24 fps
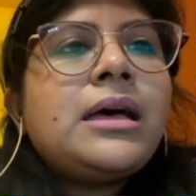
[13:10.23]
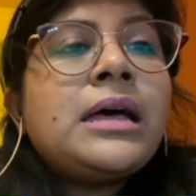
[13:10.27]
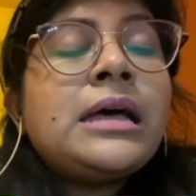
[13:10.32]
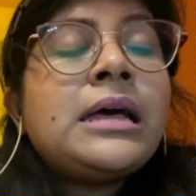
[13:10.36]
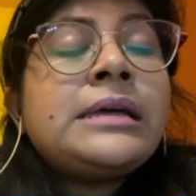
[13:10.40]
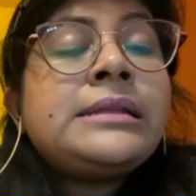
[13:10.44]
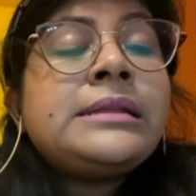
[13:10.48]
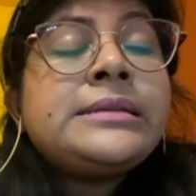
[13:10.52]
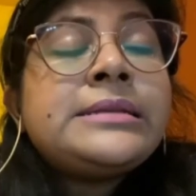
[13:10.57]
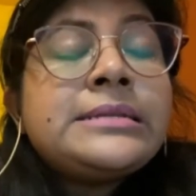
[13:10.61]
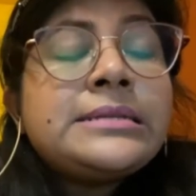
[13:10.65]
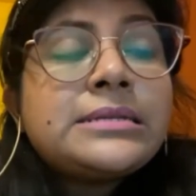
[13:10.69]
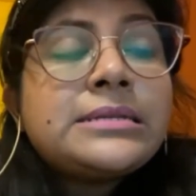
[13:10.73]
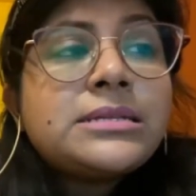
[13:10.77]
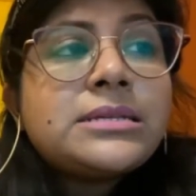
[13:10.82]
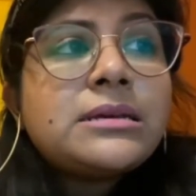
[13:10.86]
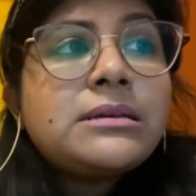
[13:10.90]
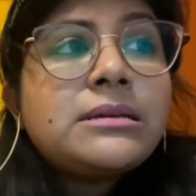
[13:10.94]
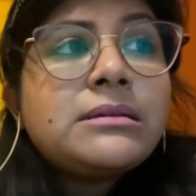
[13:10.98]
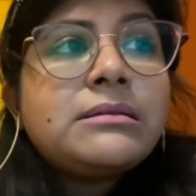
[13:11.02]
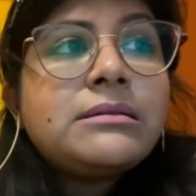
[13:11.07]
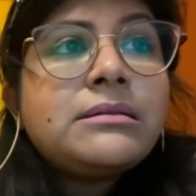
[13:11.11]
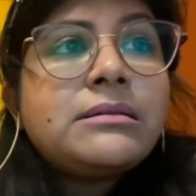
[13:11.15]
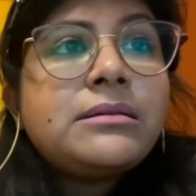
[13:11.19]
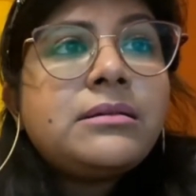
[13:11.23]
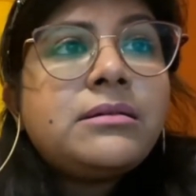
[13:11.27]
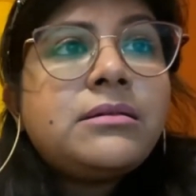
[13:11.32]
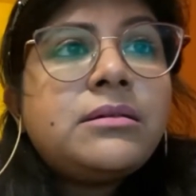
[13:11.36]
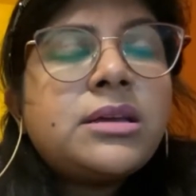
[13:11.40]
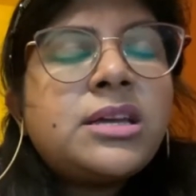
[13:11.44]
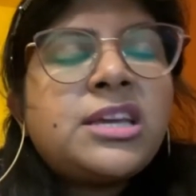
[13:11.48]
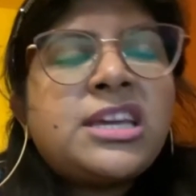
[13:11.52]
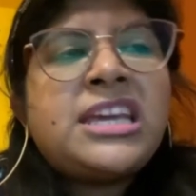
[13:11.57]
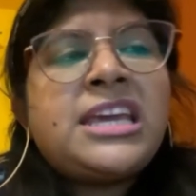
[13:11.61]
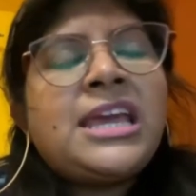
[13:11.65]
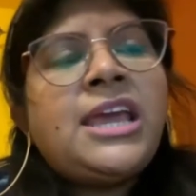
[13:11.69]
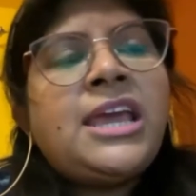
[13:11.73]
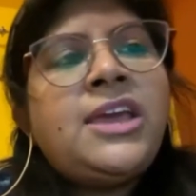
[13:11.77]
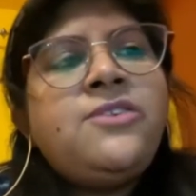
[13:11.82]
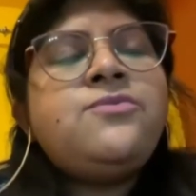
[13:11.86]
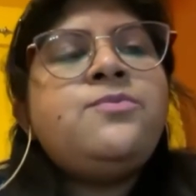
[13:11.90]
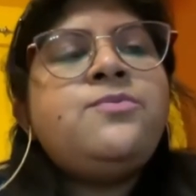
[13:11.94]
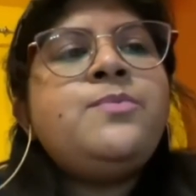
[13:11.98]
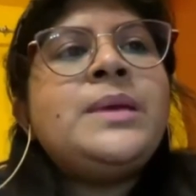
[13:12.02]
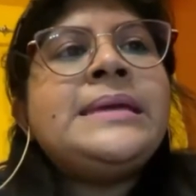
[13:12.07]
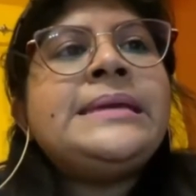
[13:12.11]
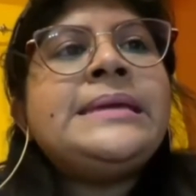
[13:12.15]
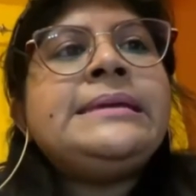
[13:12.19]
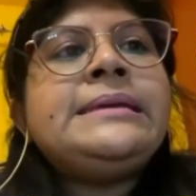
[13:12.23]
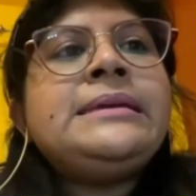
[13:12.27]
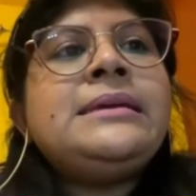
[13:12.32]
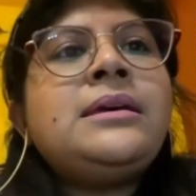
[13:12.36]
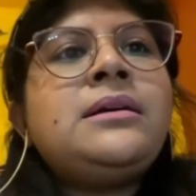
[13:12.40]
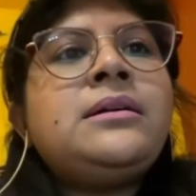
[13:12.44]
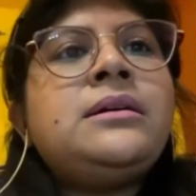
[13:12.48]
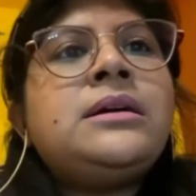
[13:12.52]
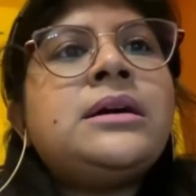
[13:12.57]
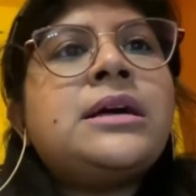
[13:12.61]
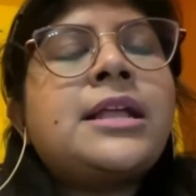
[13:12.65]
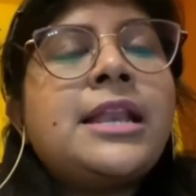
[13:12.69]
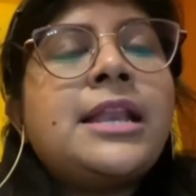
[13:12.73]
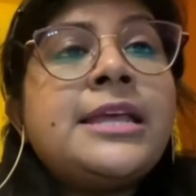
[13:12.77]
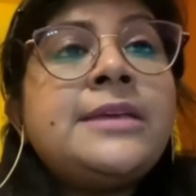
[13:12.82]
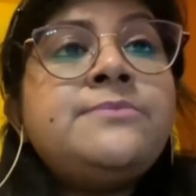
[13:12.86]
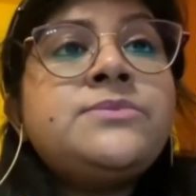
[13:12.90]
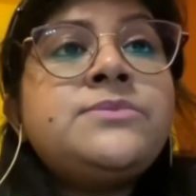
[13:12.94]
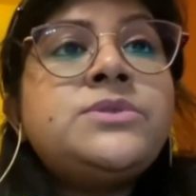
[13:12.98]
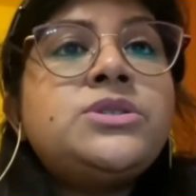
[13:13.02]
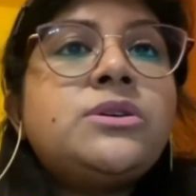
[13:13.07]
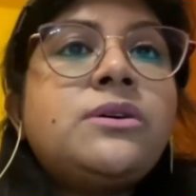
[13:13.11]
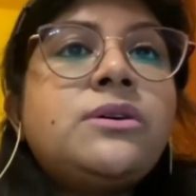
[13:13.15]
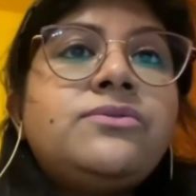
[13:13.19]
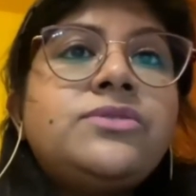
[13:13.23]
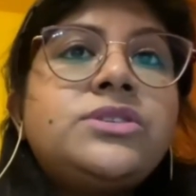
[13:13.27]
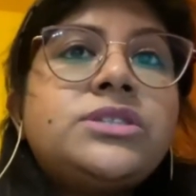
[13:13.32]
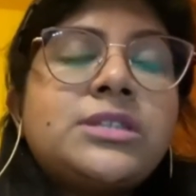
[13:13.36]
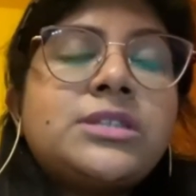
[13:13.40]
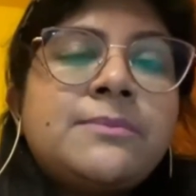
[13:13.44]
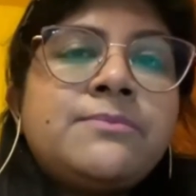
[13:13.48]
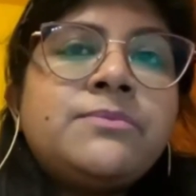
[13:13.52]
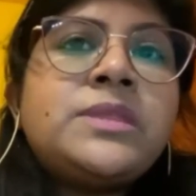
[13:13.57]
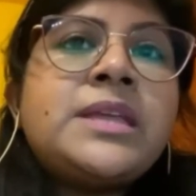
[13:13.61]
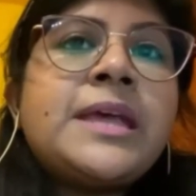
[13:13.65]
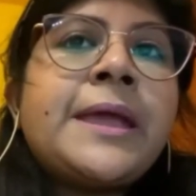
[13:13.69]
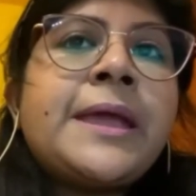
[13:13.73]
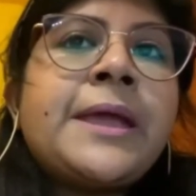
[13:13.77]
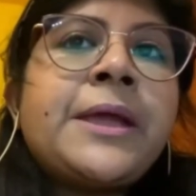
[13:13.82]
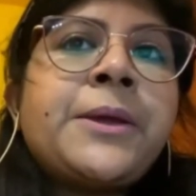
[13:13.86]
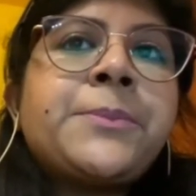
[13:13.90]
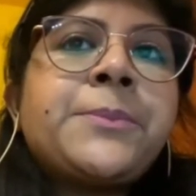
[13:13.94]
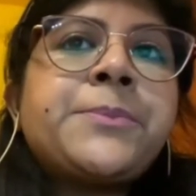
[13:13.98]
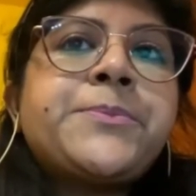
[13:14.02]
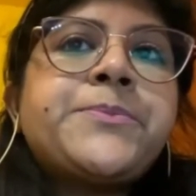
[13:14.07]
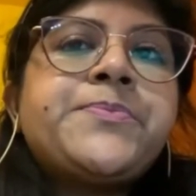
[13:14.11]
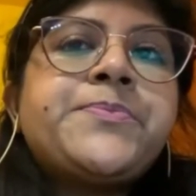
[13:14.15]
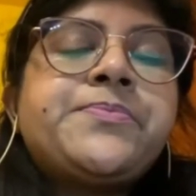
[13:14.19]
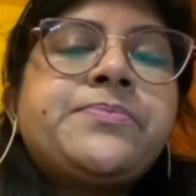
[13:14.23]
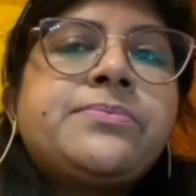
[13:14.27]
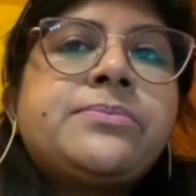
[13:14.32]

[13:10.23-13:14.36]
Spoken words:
And it gave me a glimpse of something